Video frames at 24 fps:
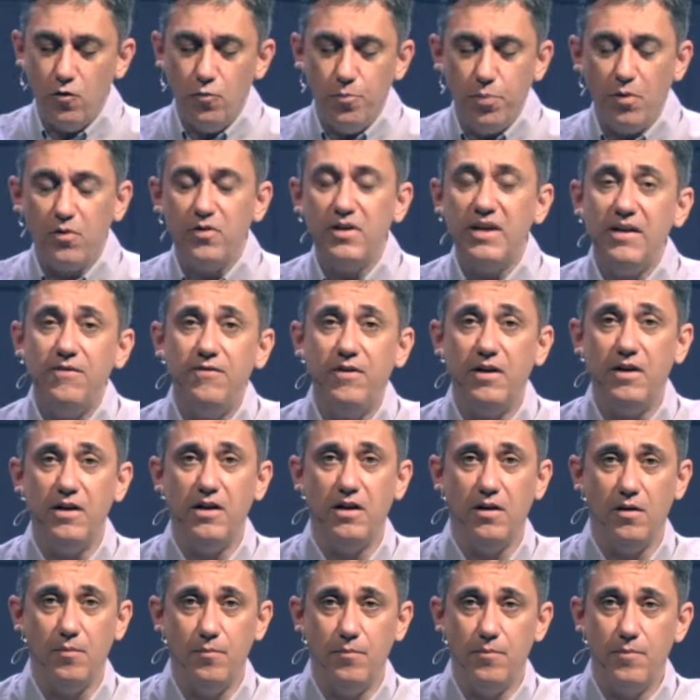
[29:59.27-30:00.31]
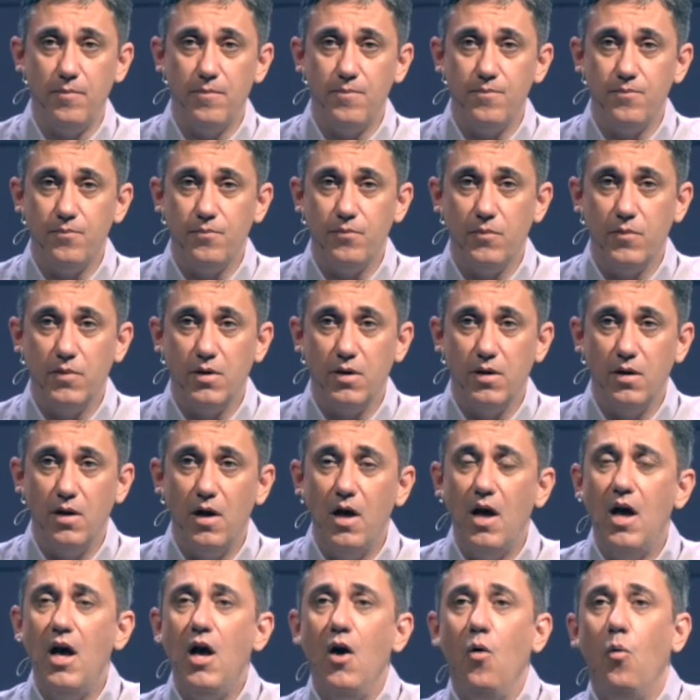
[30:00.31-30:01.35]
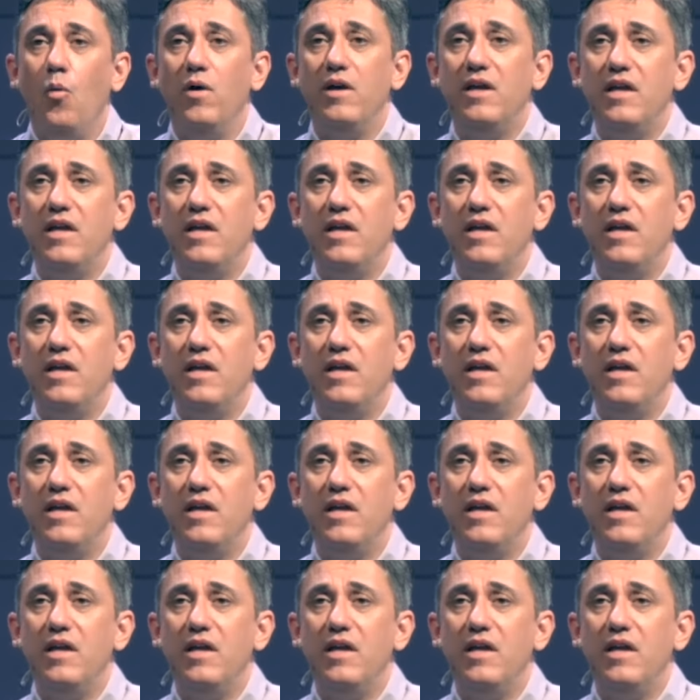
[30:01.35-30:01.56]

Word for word: believe in him. When